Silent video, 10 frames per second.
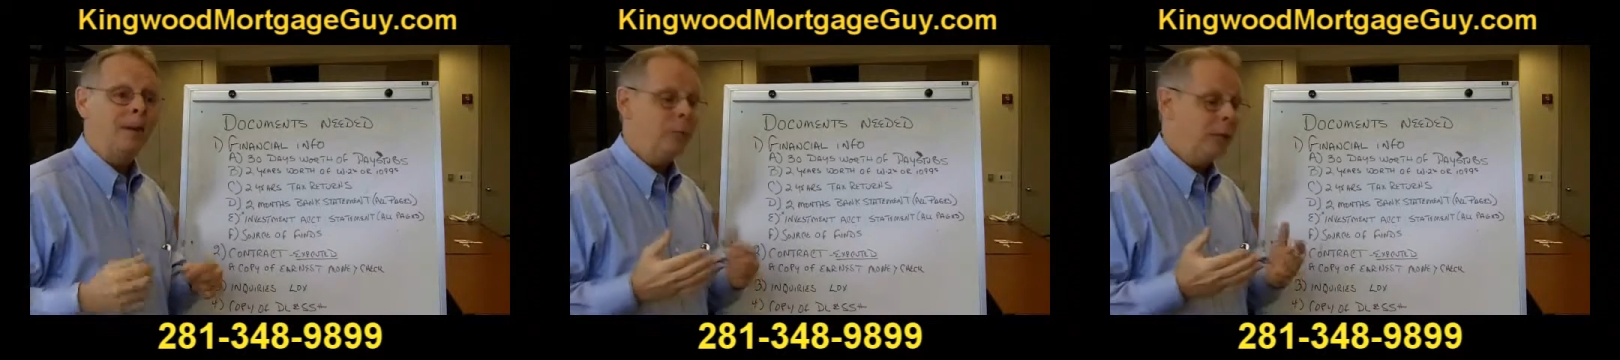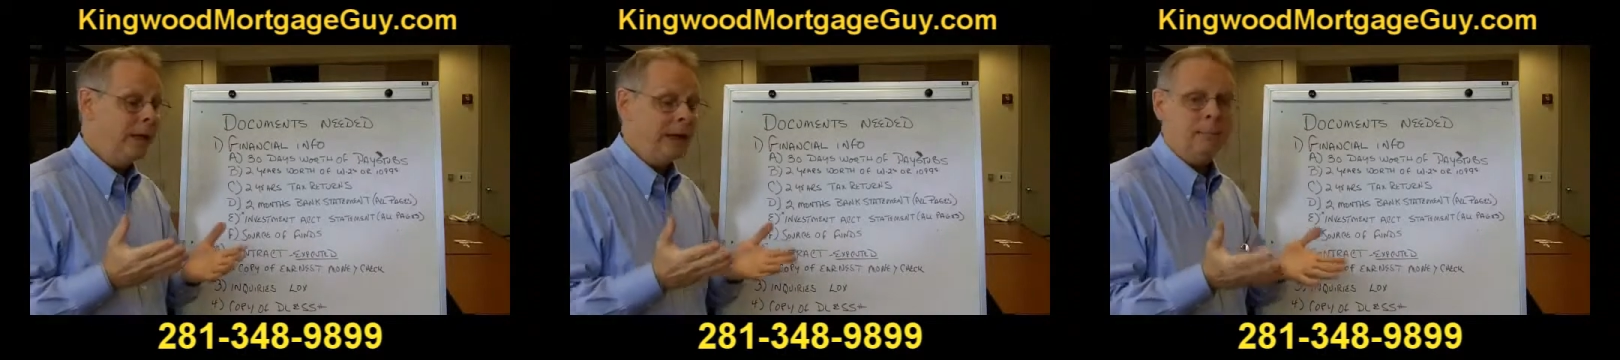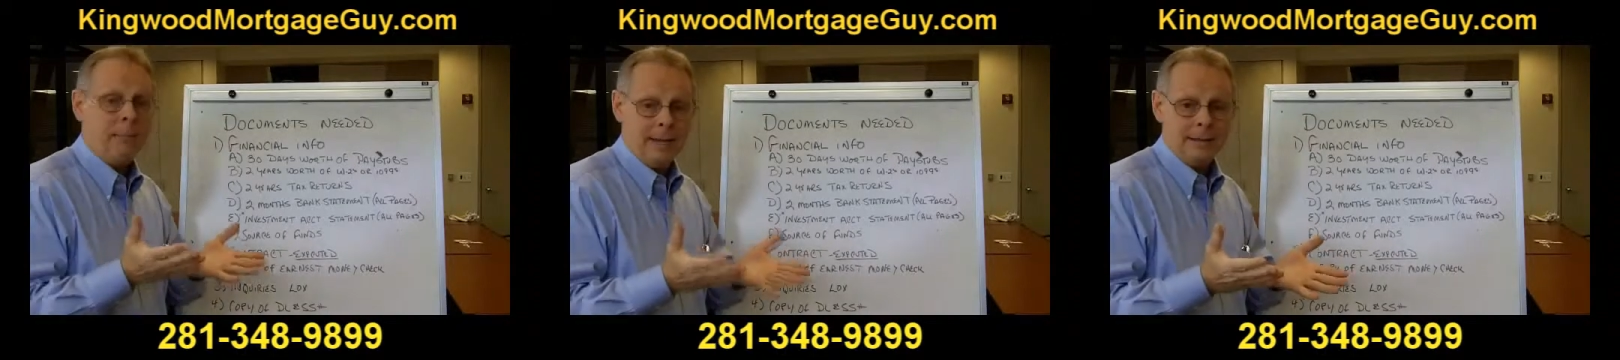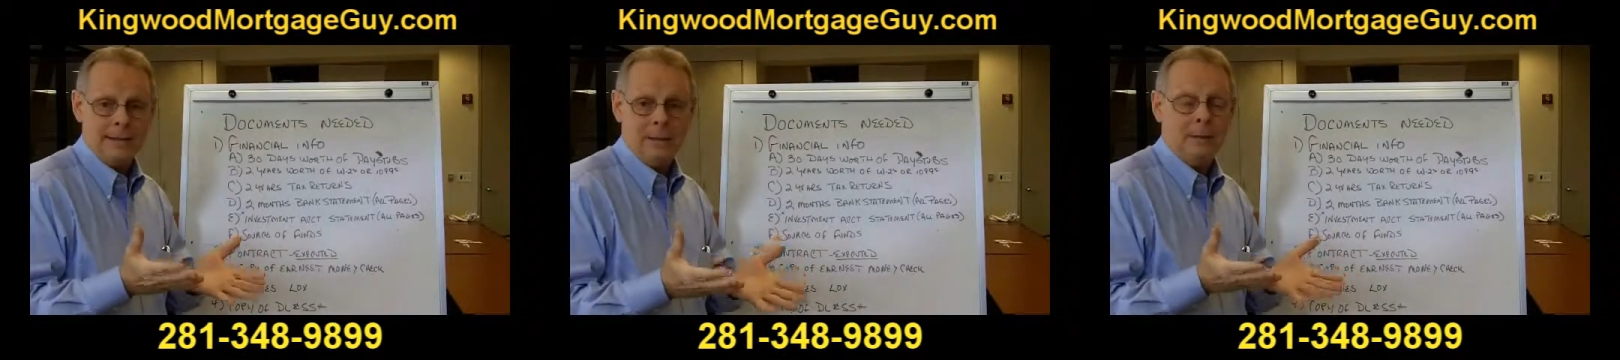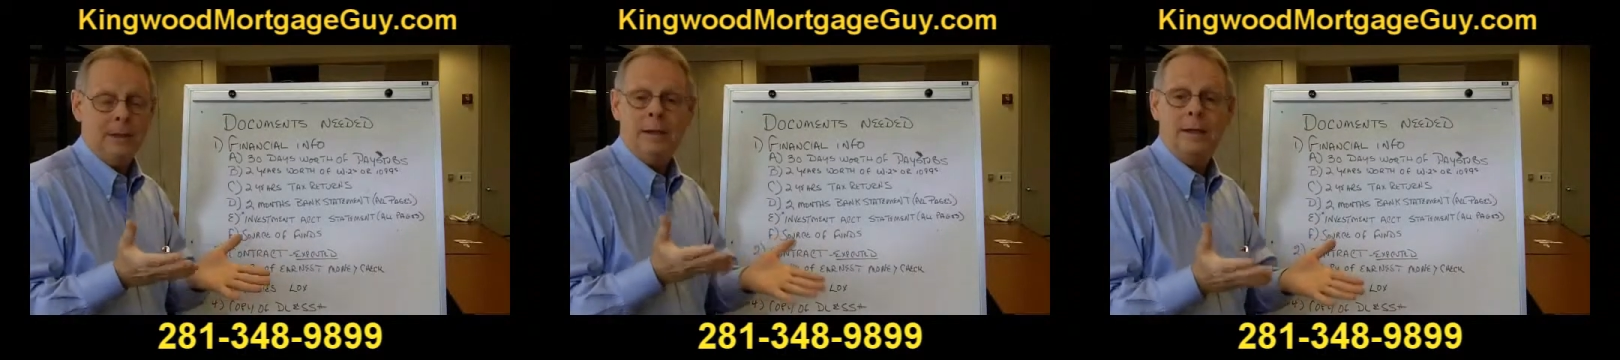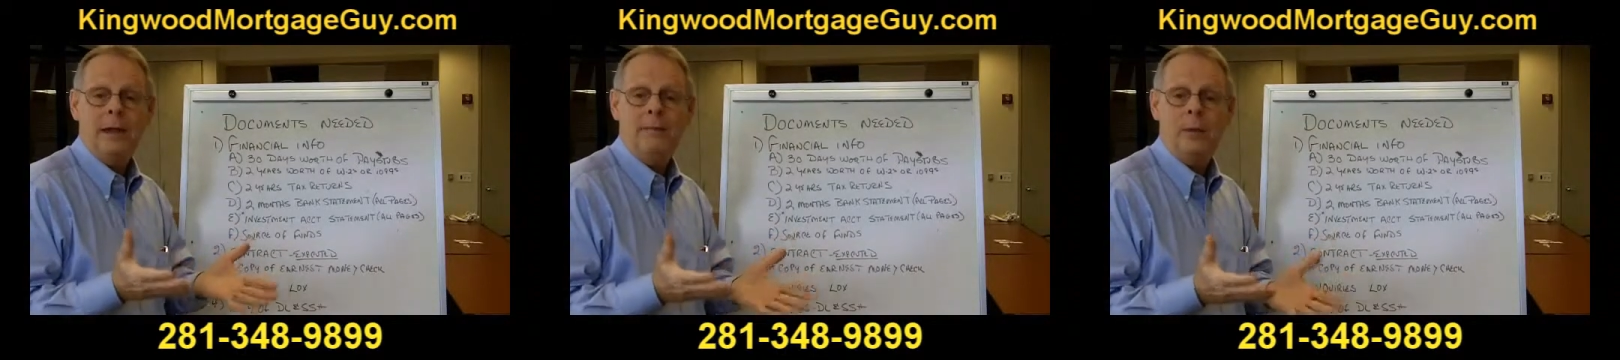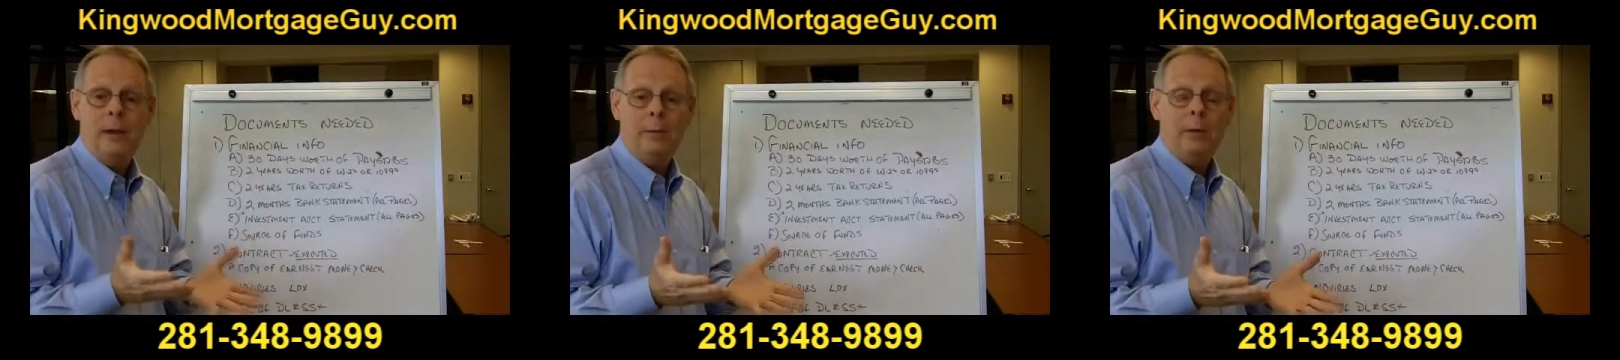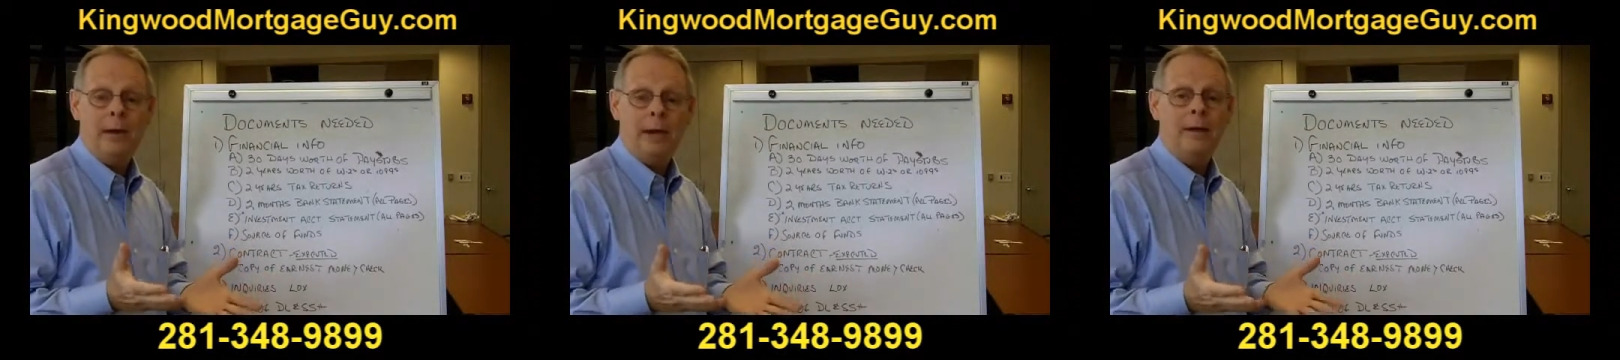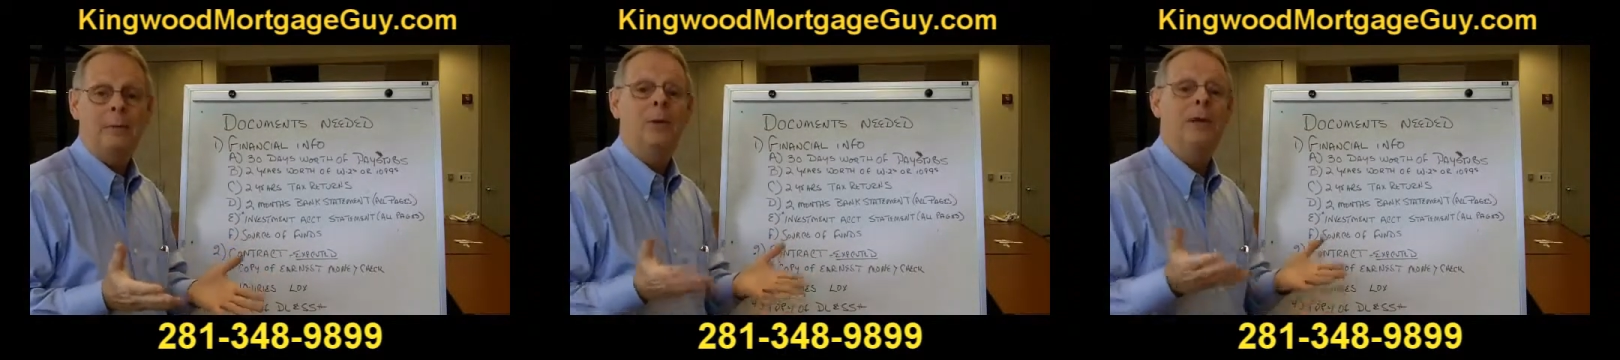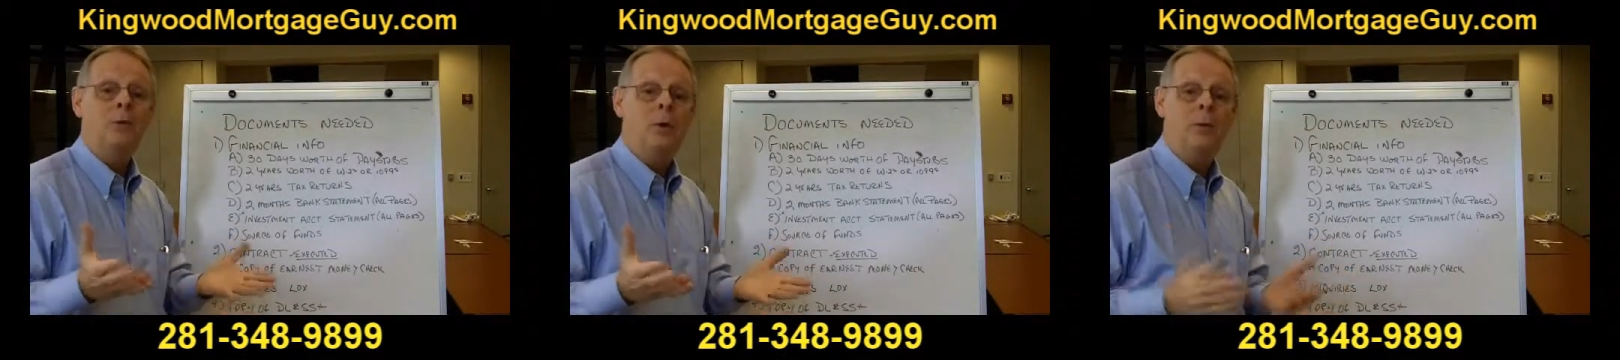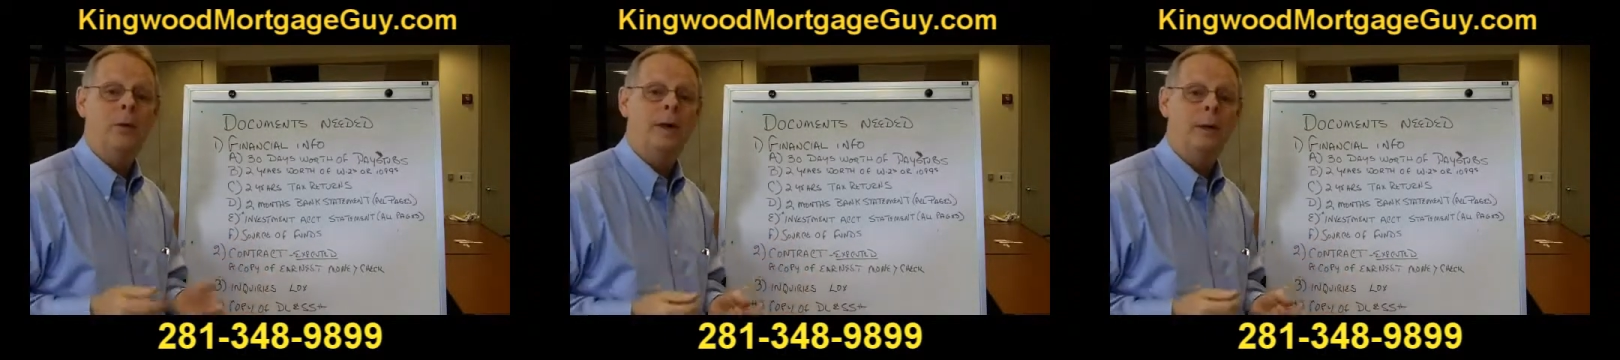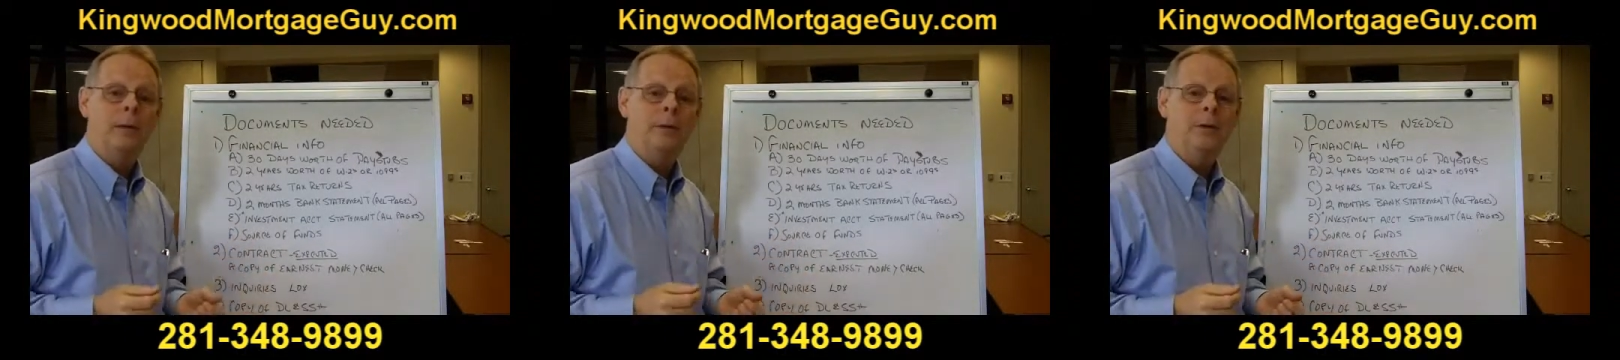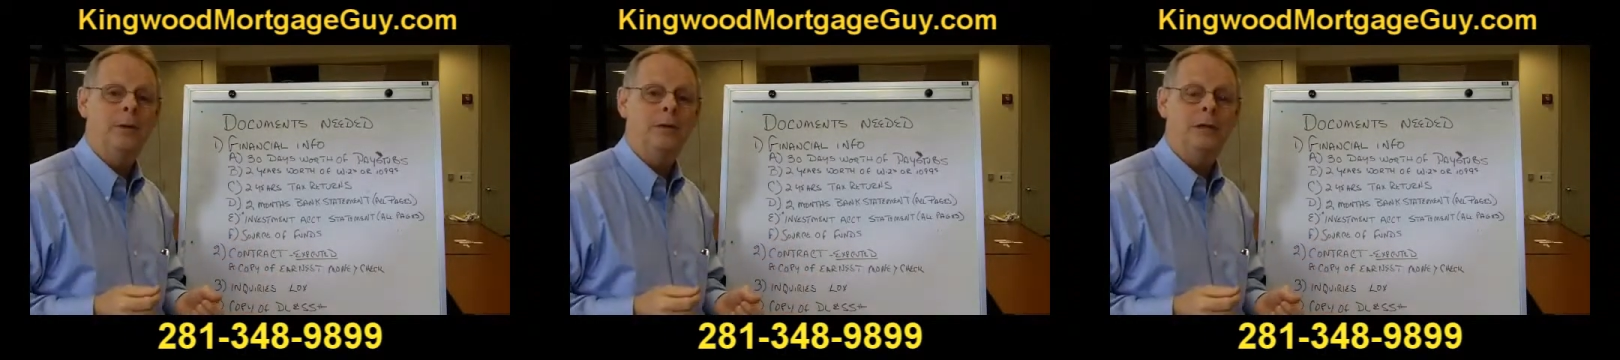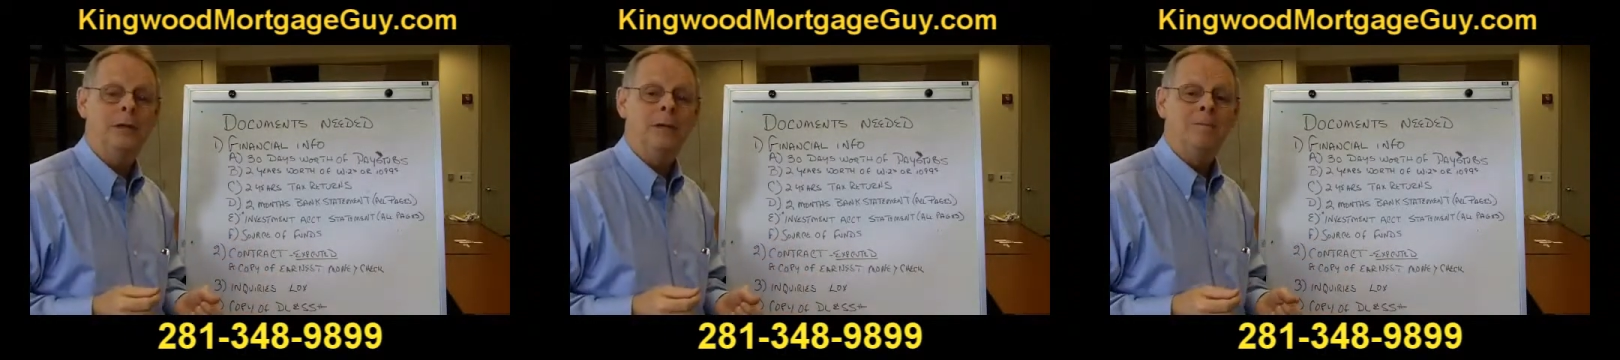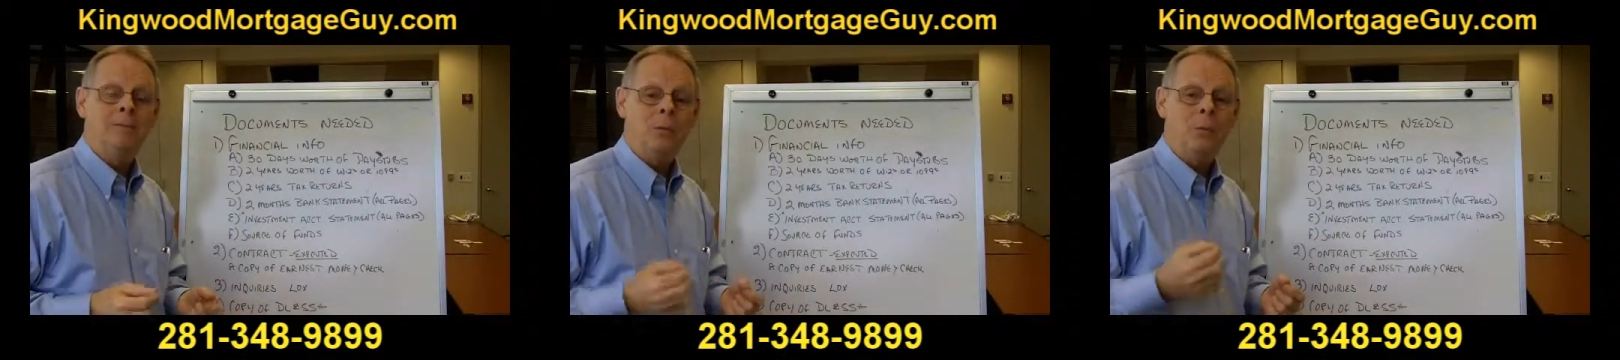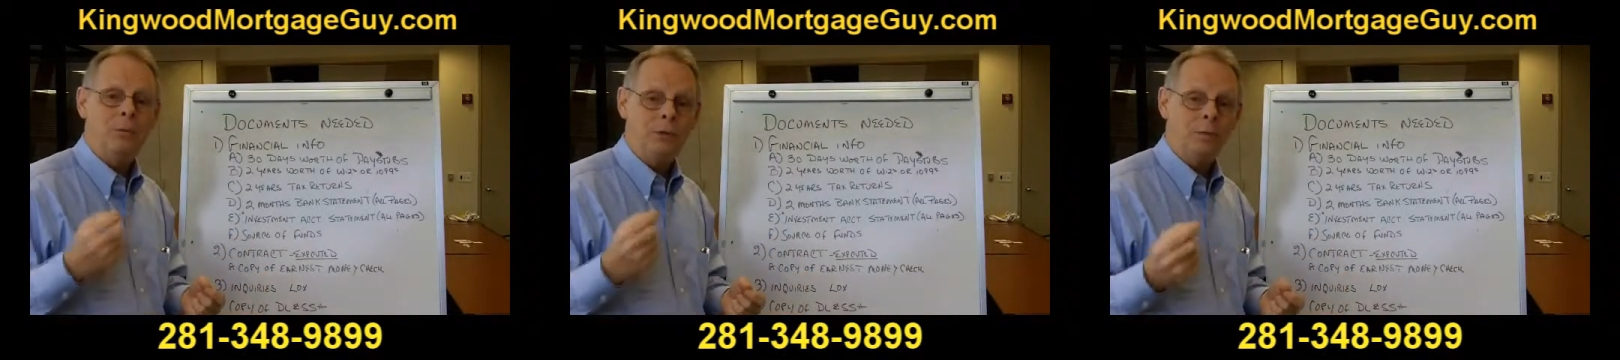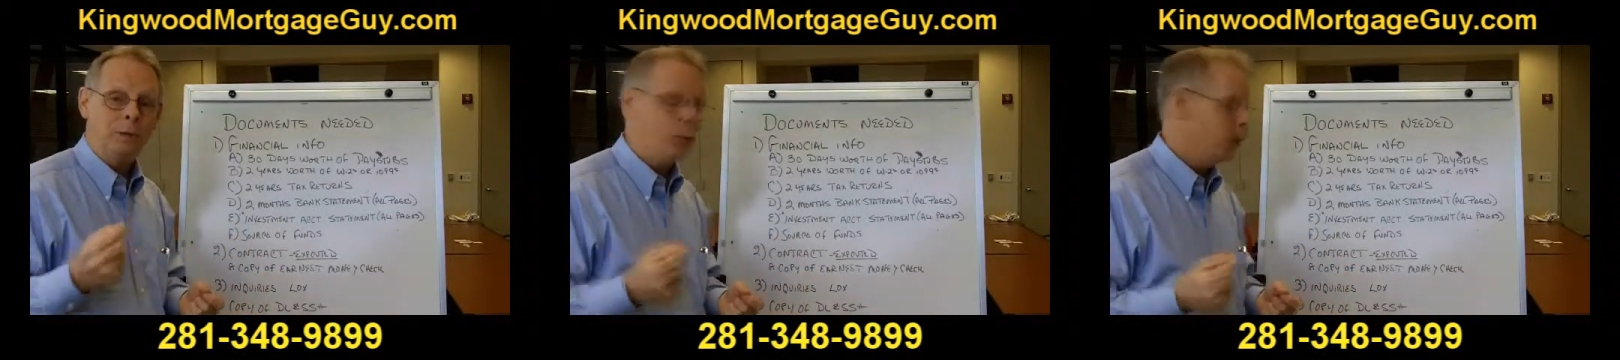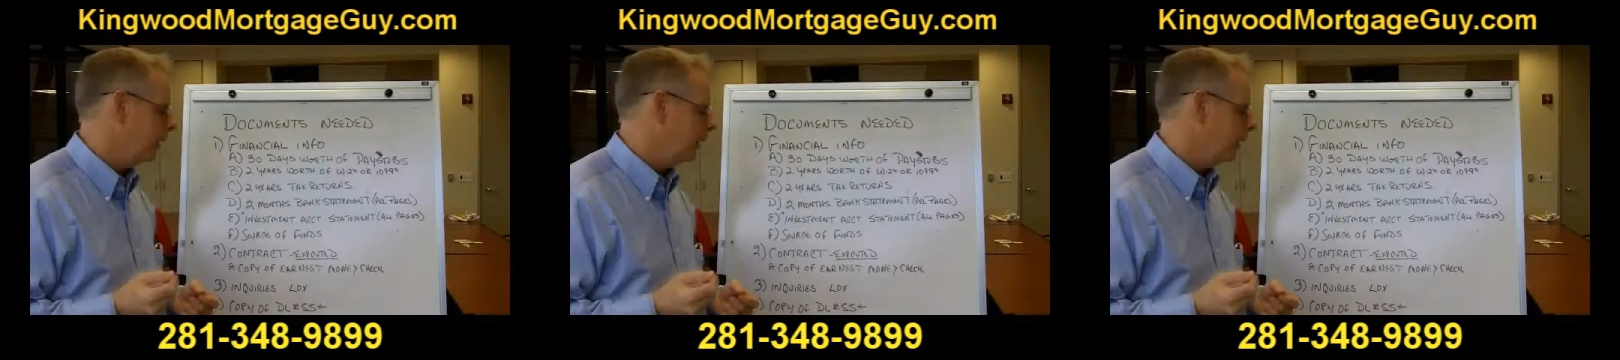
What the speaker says: If we get a bank statement that doesn't have your name or account number, guess what? We're not going to be able to use it. So just be